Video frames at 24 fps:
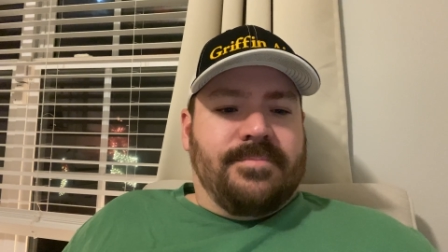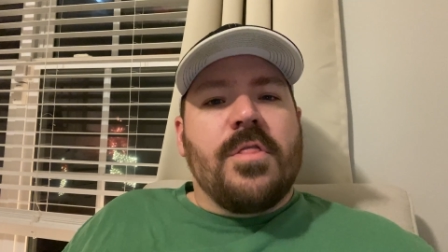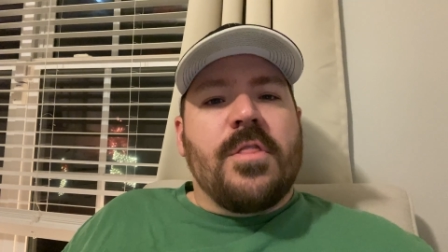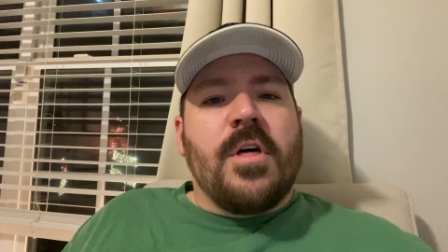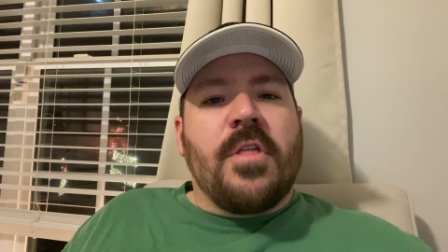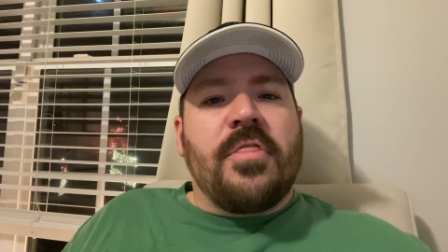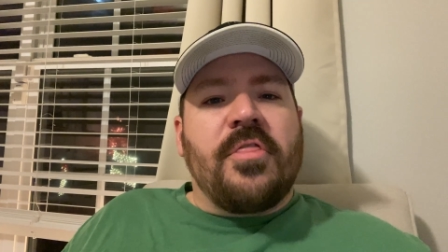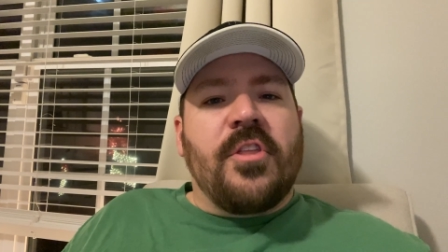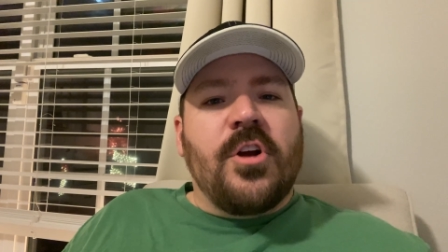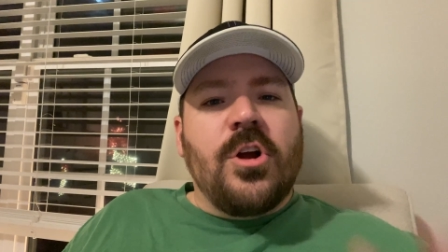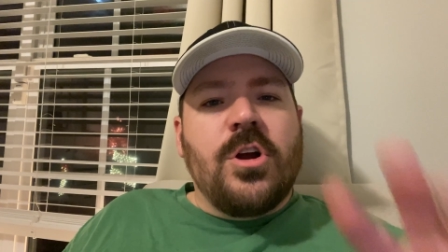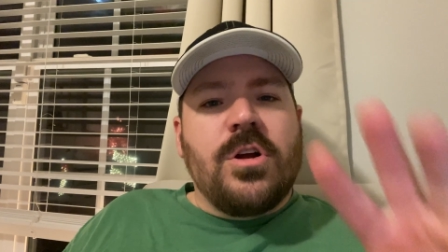The
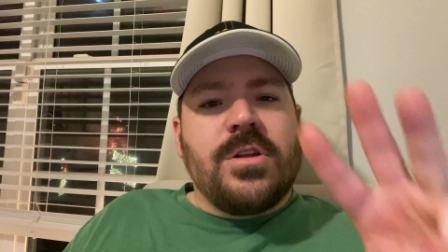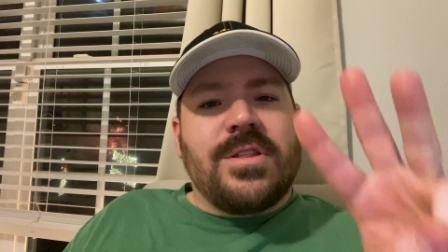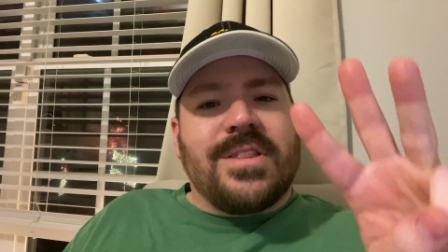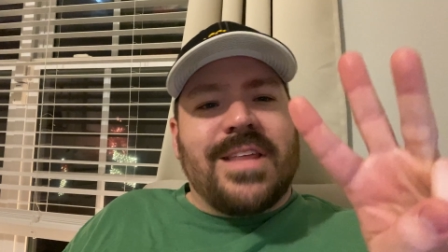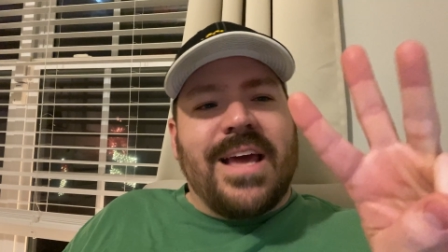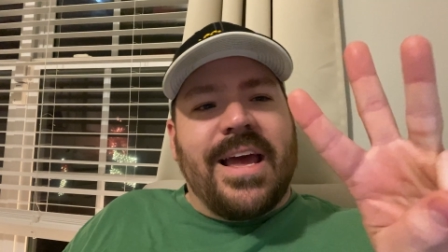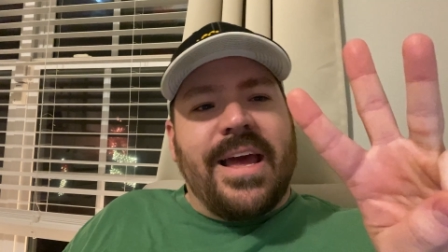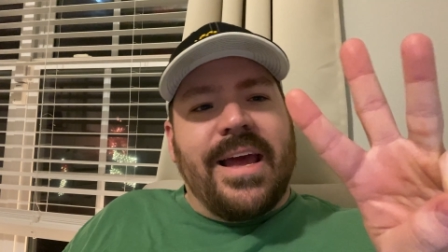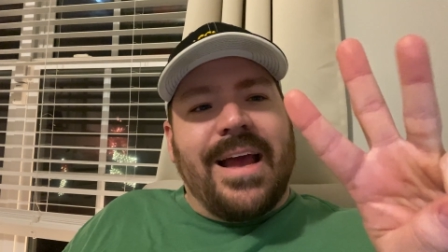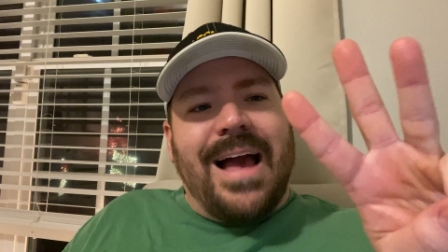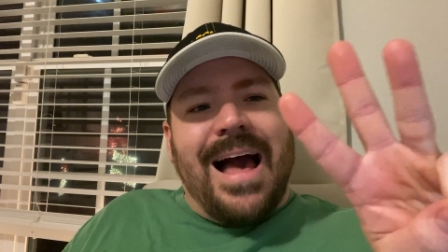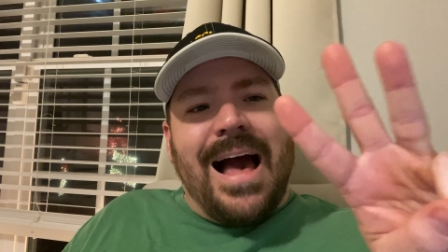third
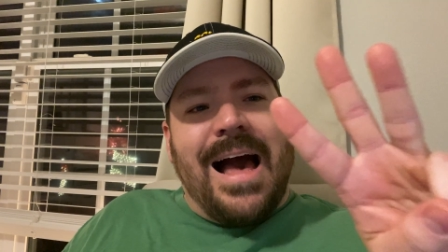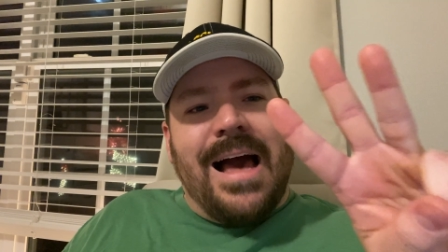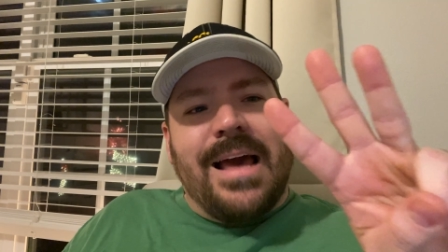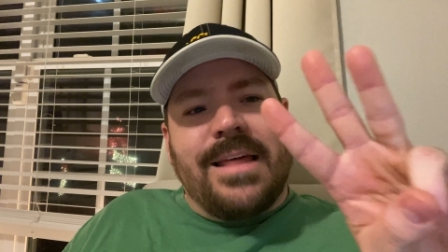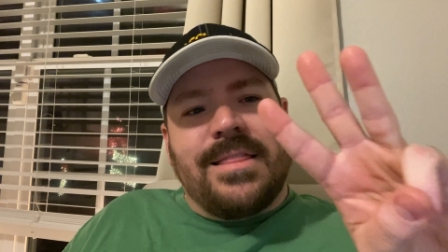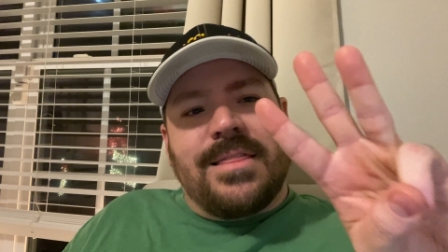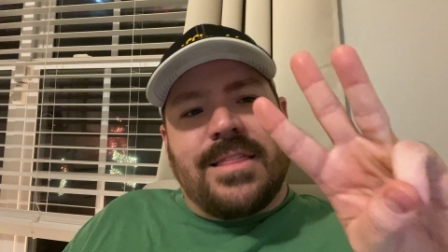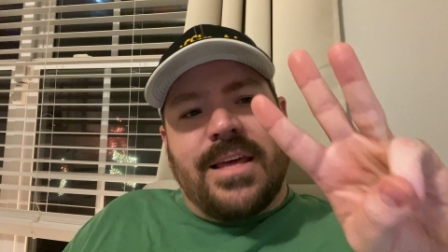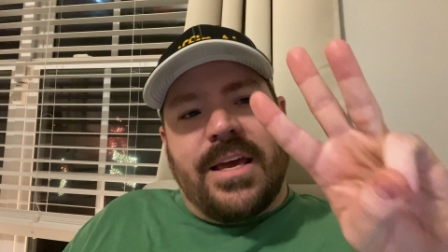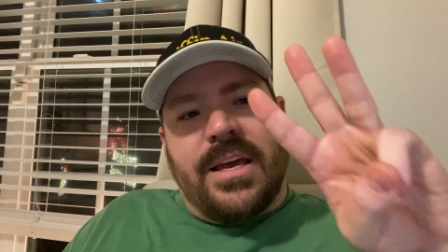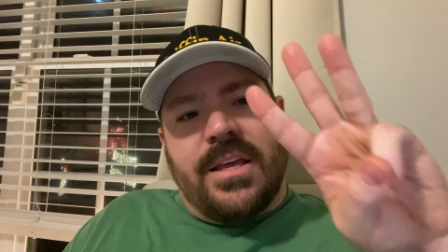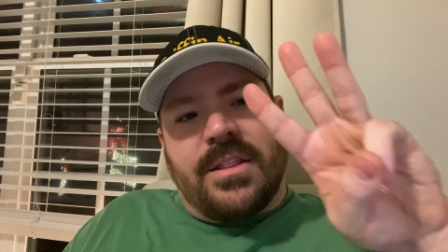thing I
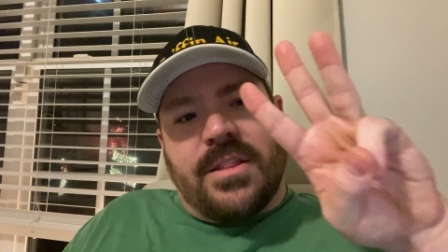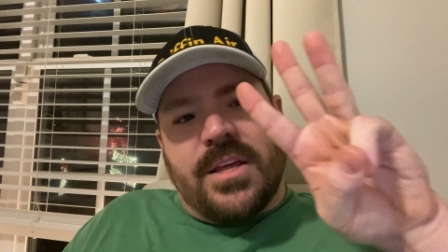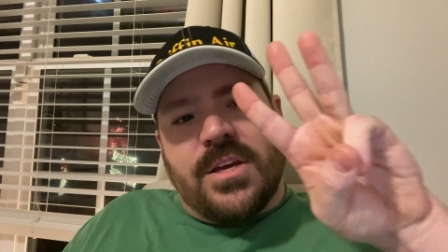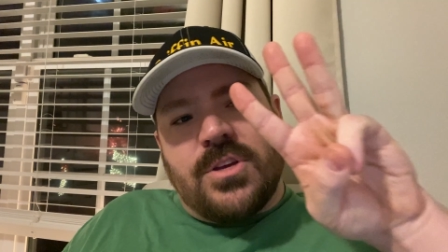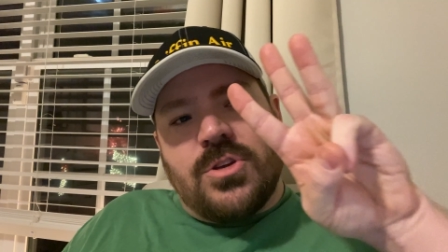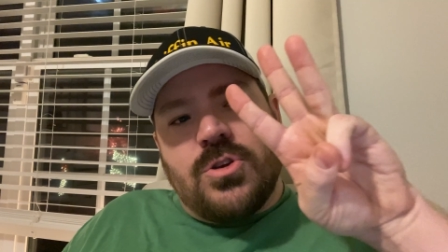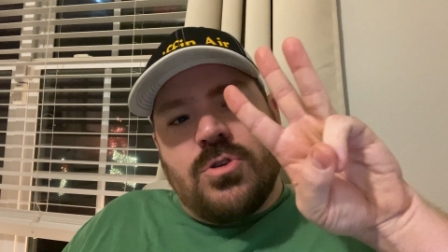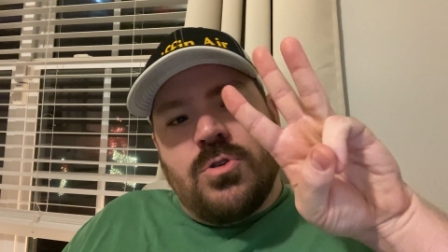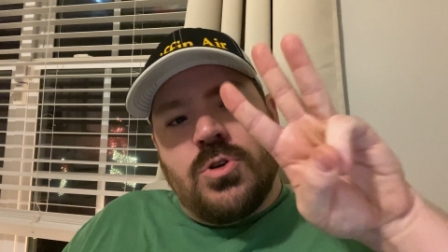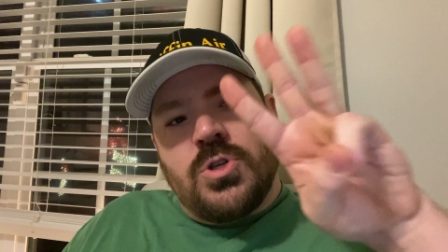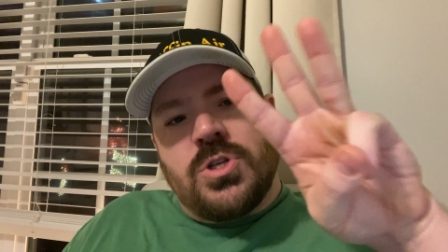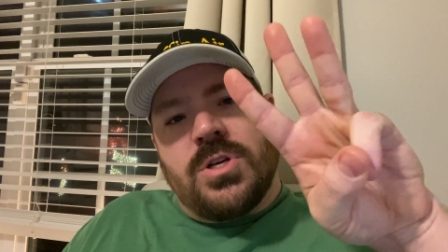think that
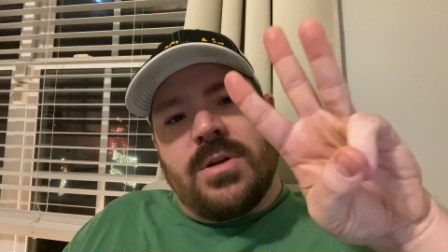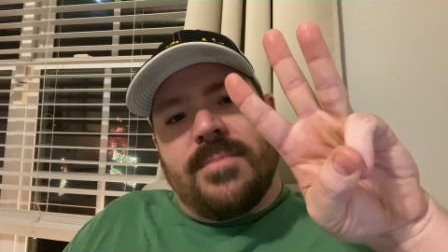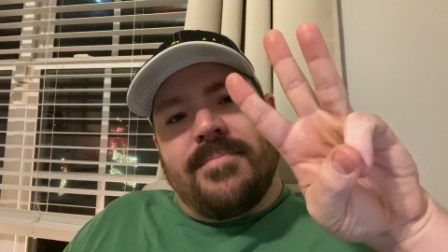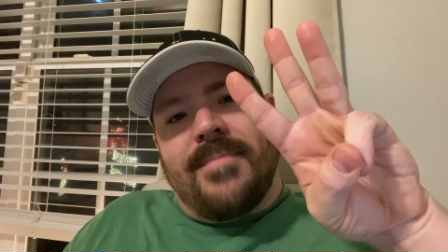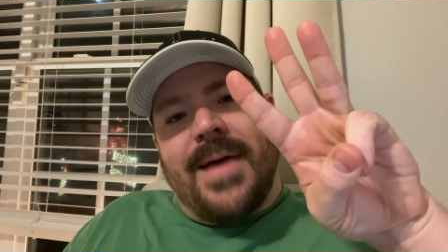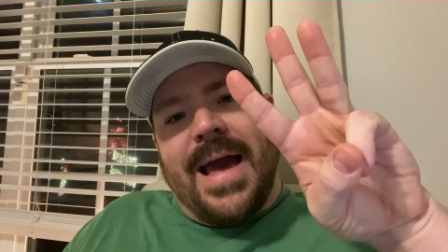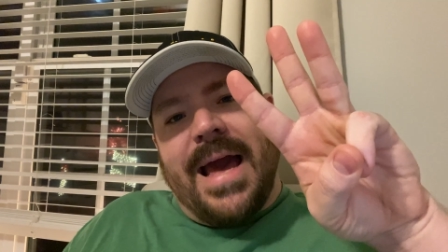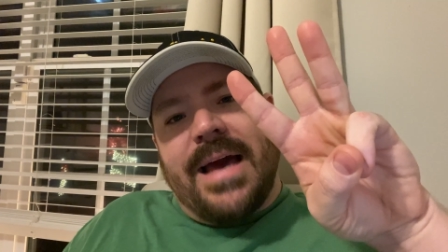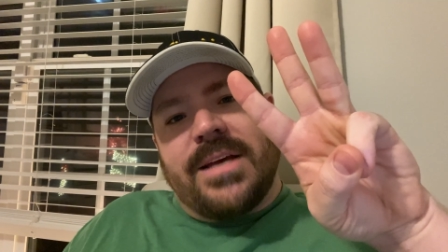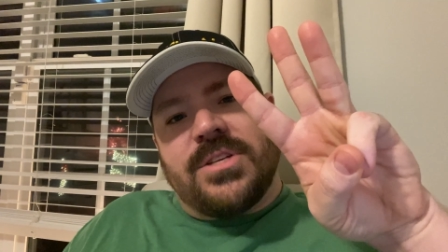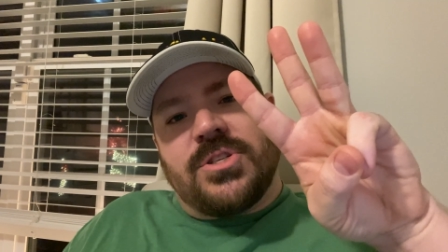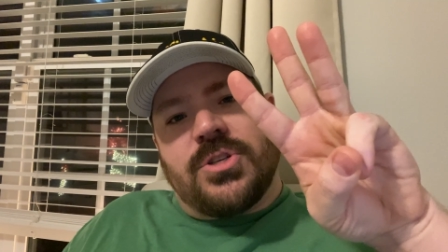you should
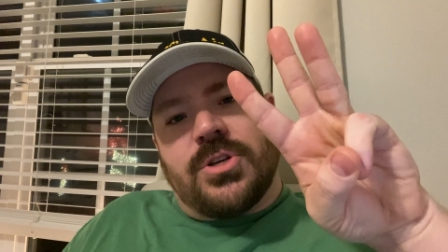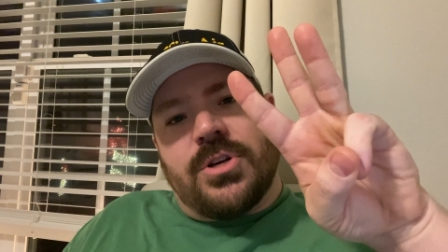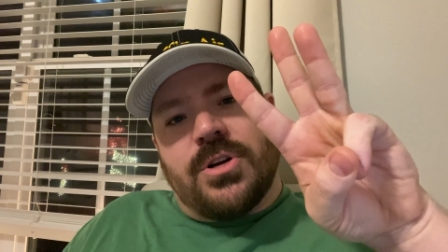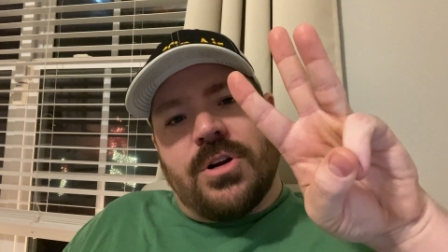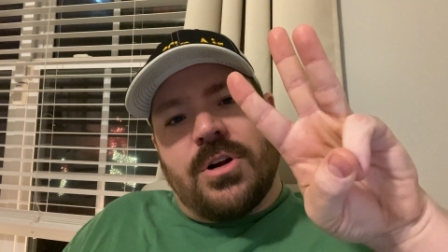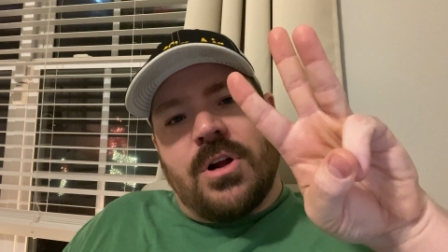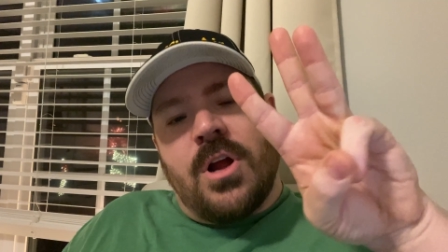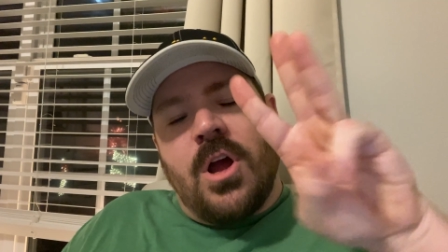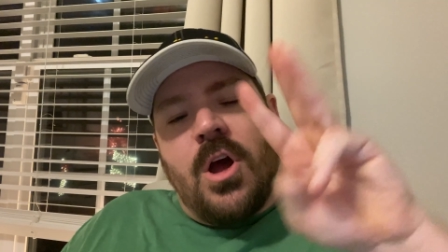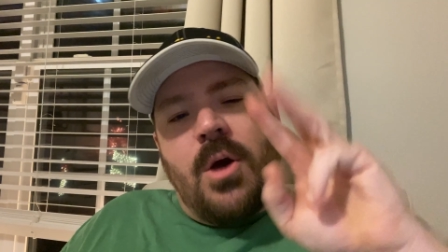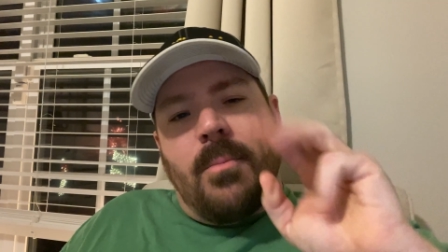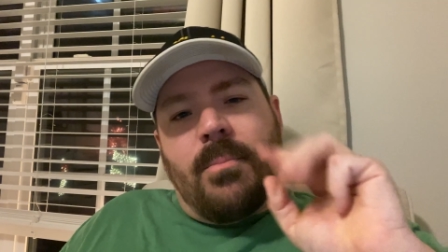
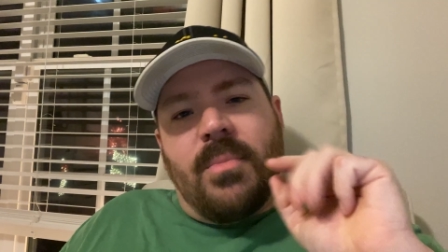master